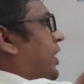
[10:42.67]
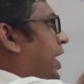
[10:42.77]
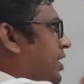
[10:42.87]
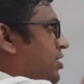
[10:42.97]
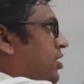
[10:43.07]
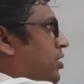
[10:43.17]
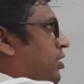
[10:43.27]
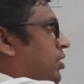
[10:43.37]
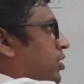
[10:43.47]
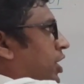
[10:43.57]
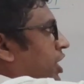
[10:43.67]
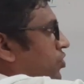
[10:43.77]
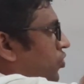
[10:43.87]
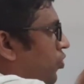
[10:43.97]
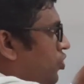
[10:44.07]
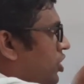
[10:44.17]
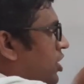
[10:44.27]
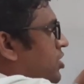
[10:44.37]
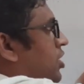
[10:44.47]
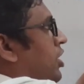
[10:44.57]
Next force
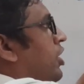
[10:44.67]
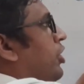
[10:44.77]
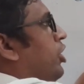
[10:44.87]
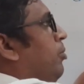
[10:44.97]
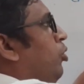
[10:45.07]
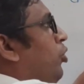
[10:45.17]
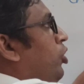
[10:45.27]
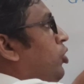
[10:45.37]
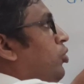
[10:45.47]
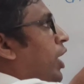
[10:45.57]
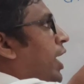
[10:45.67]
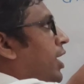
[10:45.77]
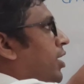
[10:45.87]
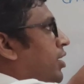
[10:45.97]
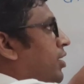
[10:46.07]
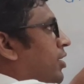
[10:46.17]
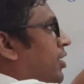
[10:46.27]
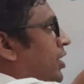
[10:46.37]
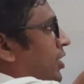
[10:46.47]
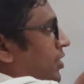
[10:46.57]
is W into L.
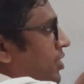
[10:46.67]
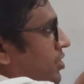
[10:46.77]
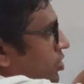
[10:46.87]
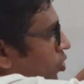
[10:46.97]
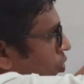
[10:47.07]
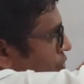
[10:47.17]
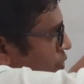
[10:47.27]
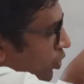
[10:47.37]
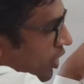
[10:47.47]
This goes to